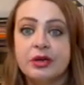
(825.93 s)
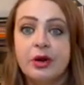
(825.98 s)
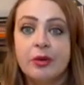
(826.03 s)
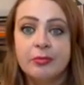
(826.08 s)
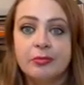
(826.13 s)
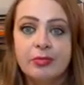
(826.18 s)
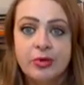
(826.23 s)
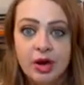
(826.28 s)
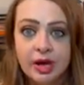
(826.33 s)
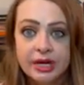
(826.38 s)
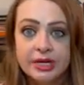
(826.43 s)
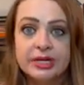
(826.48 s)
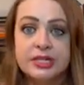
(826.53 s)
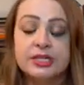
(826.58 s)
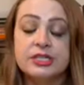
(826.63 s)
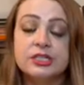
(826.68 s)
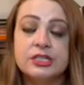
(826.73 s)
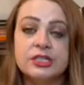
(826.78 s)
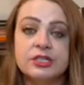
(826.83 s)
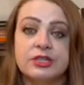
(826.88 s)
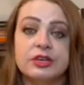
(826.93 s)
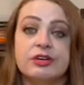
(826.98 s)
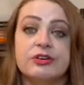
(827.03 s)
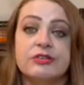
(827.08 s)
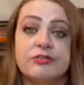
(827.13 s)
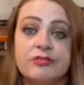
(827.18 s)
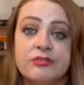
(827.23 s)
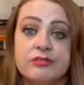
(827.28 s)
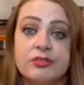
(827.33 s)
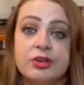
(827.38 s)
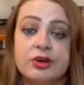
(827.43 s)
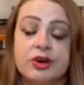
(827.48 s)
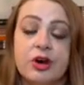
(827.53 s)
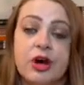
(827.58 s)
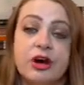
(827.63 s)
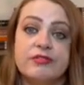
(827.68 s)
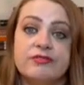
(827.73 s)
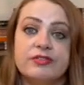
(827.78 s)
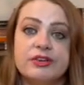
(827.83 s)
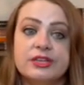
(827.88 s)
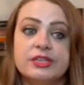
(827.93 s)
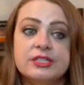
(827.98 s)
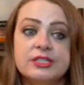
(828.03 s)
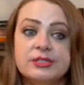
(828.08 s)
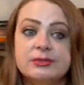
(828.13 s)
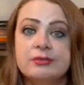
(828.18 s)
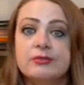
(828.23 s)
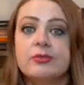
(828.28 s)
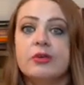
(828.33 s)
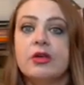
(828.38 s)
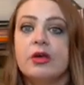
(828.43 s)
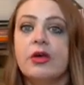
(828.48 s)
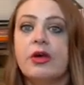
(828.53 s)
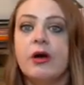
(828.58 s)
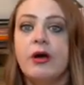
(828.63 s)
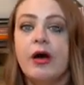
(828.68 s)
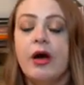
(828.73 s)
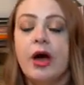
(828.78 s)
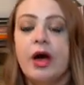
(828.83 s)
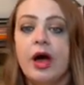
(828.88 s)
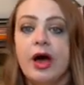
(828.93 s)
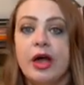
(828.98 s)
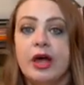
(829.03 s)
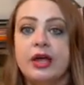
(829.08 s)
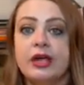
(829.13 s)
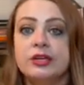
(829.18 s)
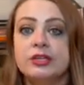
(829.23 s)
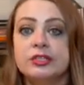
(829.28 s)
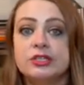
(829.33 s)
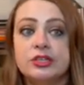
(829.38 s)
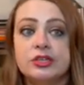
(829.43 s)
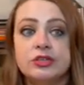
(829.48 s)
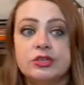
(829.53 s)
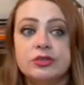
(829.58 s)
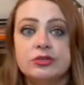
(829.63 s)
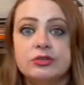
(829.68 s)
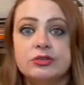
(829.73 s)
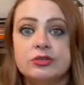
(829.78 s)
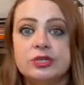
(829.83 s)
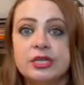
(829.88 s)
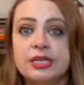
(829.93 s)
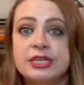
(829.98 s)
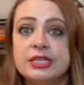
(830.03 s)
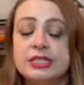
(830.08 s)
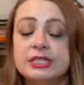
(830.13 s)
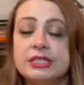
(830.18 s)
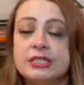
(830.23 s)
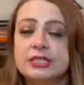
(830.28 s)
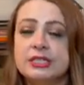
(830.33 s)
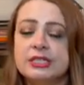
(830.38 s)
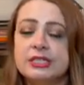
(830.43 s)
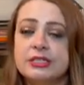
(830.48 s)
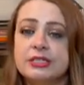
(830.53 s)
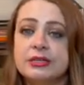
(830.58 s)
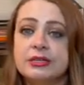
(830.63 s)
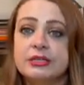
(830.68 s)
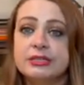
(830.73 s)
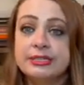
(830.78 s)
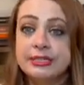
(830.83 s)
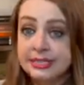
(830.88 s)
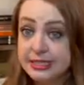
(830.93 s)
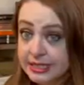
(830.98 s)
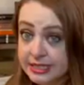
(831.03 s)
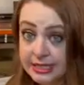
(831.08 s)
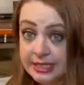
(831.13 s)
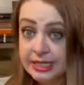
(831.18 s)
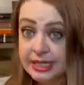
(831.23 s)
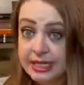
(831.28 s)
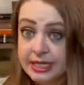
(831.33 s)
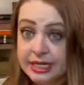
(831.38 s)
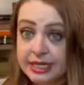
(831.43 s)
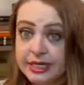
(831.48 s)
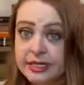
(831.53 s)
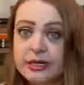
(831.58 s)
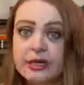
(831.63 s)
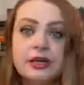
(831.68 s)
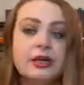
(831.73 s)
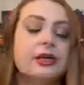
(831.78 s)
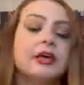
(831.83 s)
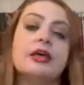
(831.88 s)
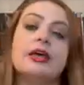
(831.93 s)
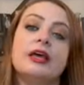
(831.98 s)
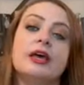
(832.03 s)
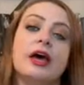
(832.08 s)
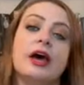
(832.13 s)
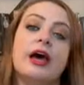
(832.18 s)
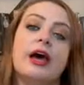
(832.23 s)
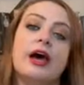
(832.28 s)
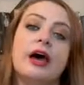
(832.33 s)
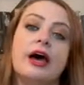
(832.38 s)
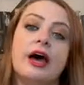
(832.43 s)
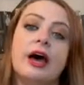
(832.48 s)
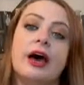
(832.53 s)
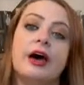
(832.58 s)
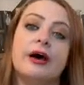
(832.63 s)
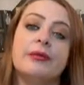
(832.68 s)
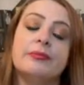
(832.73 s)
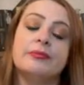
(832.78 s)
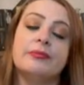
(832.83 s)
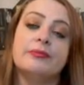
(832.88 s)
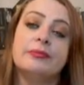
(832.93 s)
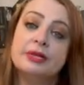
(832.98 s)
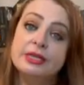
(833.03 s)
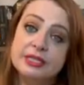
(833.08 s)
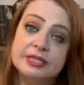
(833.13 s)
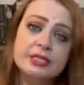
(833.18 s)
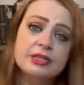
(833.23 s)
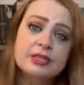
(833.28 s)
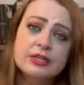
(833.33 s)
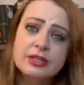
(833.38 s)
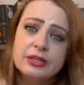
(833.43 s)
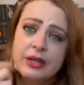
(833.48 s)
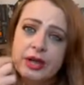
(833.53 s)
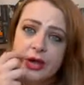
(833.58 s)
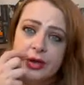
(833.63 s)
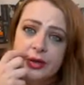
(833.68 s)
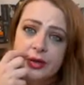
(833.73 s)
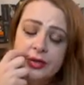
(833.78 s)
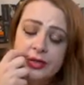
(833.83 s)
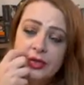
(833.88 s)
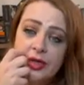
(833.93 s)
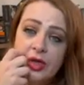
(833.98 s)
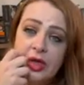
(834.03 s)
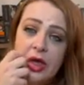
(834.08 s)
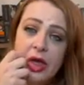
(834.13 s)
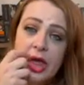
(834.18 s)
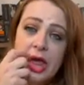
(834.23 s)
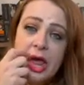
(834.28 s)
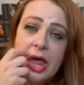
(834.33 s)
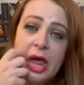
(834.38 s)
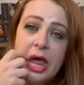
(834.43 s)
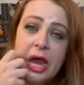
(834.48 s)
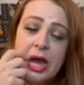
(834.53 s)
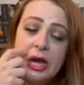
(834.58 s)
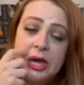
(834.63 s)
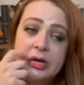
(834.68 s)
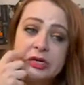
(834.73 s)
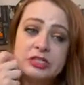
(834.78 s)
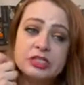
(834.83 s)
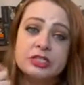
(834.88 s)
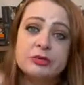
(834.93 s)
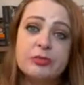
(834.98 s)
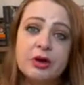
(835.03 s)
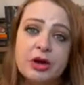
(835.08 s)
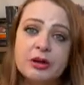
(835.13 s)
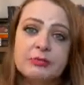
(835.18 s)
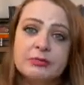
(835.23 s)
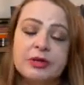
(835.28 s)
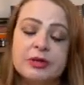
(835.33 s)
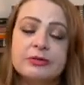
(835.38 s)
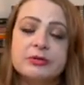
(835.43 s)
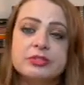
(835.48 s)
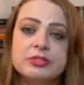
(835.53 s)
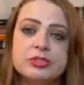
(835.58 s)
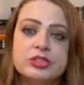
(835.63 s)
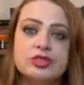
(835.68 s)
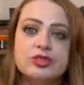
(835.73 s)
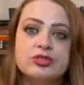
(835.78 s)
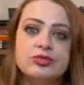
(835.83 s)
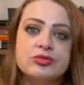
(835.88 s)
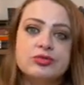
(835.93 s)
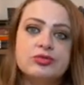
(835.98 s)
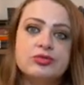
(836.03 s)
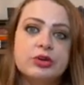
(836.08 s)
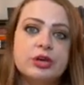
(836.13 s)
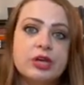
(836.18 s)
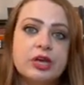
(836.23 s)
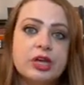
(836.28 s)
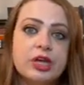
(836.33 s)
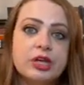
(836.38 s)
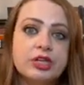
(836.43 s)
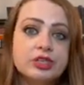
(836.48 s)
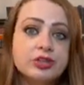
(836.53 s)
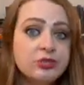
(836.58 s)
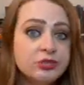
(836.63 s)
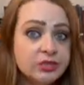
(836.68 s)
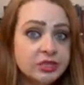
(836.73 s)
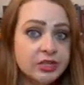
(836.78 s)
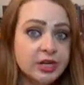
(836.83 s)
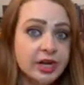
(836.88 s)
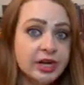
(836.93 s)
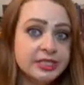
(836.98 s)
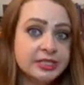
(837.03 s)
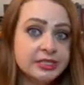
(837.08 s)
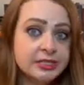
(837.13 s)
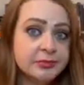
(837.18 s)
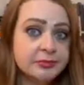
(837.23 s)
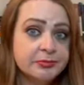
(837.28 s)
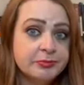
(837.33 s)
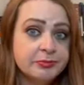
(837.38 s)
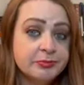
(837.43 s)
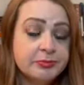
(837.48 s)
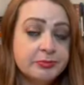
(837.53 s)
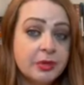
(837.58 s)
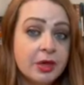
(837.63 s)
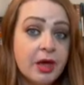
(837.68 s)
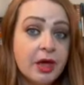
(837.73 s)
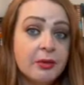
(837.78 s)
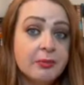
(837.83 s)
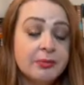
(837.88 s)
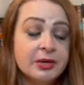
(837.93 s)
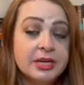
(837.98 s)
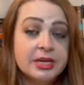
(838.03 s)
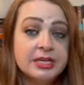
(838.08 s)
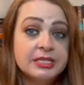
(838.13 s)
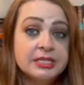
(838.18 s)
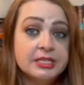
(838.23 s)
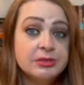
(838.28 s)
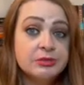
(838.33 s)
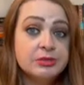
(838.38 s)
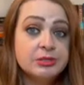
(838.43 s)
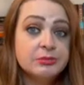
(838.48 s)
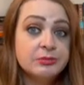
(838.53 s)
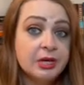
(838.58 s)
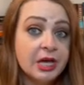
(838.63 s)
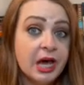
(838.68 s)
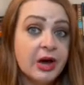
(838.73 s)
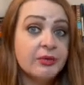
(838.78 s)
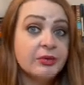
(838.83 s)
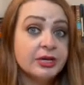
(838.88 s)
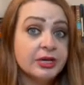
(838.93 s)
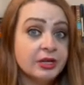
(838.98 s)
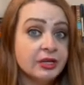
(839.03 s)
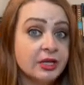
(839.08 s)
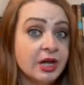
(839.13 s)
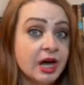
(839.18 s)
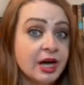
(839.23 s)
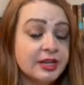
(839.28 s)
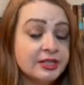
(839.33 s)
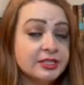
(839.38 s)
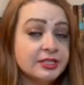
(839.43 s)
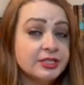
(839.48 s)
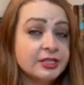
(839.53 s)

brought into their office, and he's 16, but he's in good health, and she brought him in to euthanize him because he was meowing a lot.